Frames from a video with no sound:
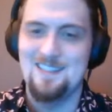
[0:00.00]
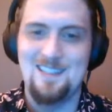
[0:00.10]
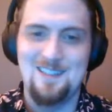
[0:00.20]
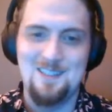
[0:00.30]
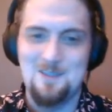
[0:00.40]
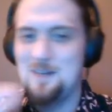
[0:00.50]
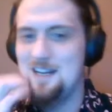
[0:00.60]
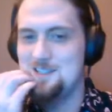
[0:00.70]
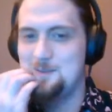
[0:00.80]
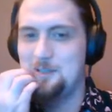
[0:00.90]
little as
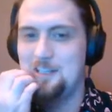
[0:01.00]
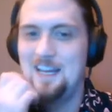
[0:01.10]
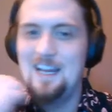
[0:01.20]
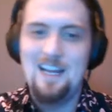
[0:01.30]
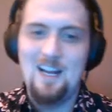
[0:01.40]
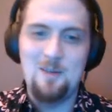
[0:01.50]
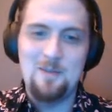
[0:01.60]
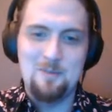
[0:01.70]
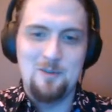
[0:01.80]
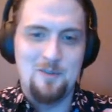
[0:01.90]
possible. How am
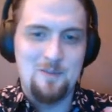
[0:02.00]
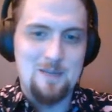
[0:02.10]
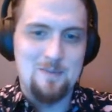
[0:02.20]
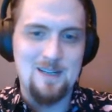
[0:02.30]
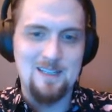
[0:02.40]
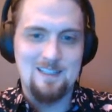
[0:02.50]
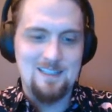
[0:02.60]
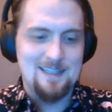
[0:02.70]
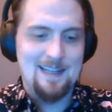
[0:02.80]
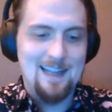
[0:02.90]
I moving my body
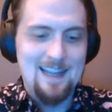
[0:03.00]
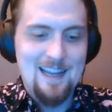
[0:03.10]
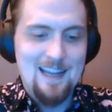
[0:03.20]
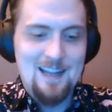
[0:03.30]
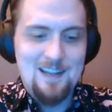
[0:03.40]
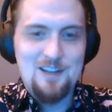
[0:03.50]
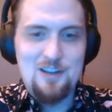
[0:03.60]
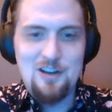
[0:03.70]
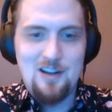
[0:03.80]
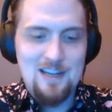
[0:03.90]
today?
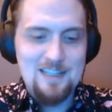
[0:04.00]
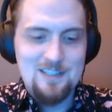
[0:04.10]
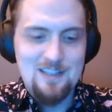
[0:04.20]
Not